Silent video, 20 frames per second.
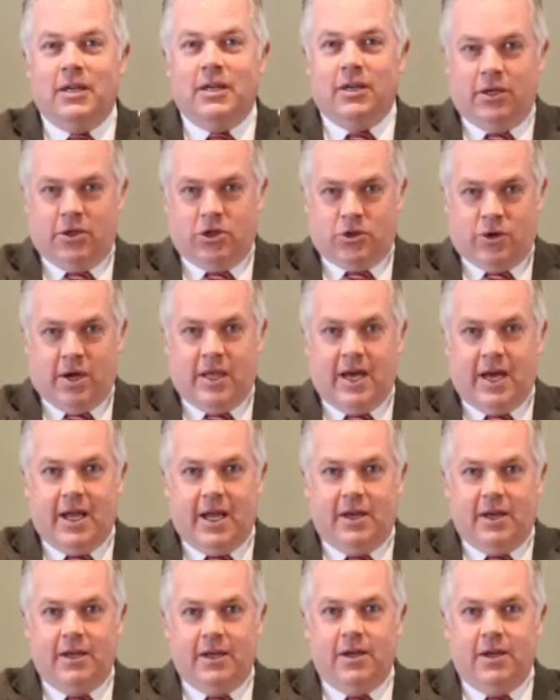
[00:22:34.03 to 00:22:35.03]
You enjoy
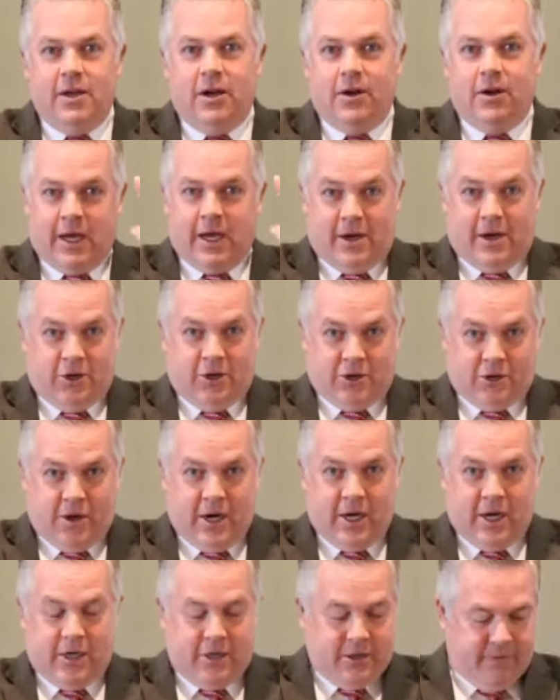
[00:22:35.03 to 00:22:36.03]
that? Okay, you're
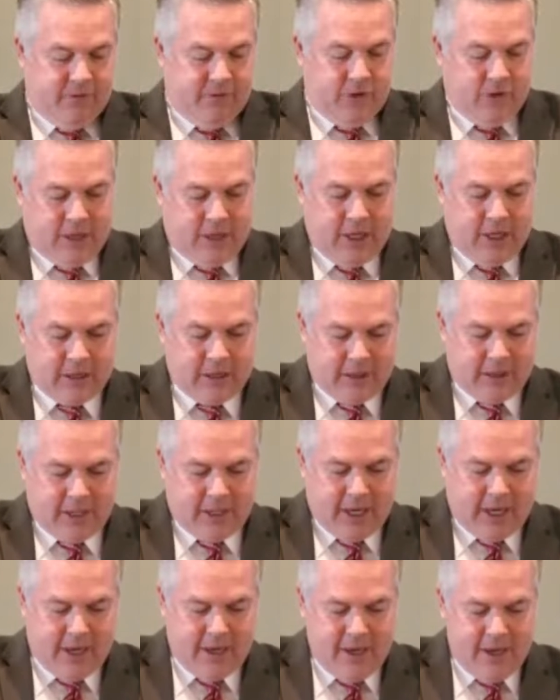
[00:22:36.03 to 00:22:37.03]
strange if you said yes to
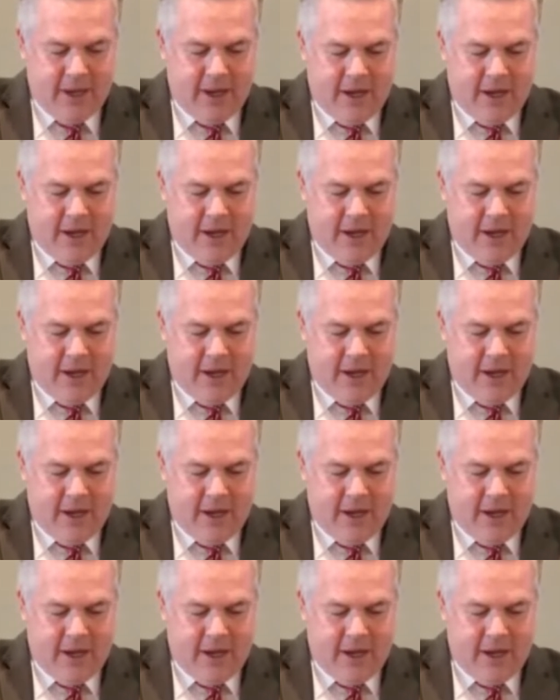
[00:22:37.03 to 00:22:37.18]
that.